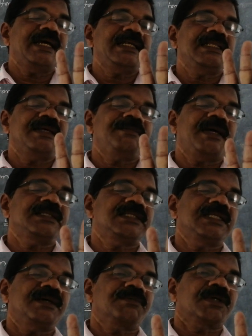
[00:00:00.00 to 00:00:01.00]
and the
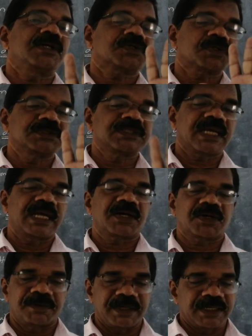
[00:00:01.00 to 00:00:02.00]
maximum number of electrons can
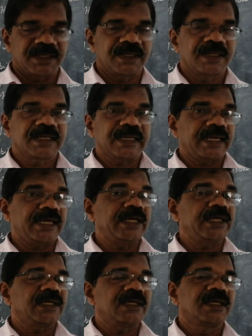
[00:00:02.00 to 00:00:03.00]
accommodate. K
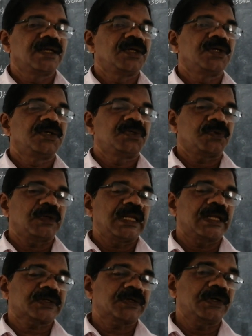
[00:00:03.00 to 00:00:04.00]
2
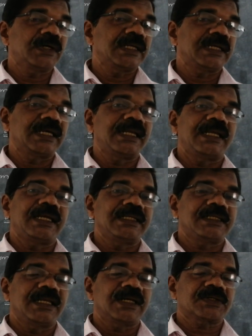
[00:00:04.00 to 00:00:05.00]
electron, L
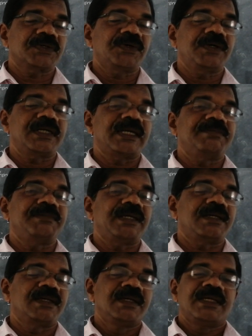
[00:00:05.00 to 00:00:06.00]
8 electron, M
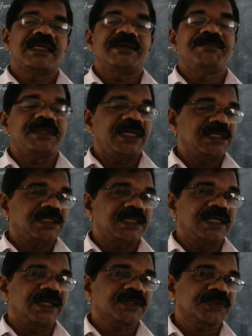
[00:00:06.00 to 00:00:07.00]

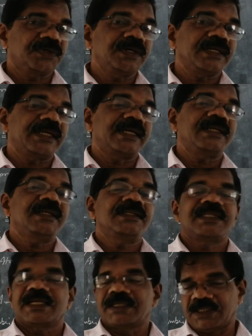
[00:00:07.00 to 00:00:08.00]
18 electron, N
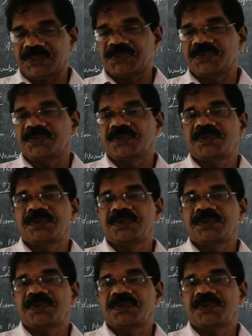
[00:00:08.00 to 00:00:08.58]
32.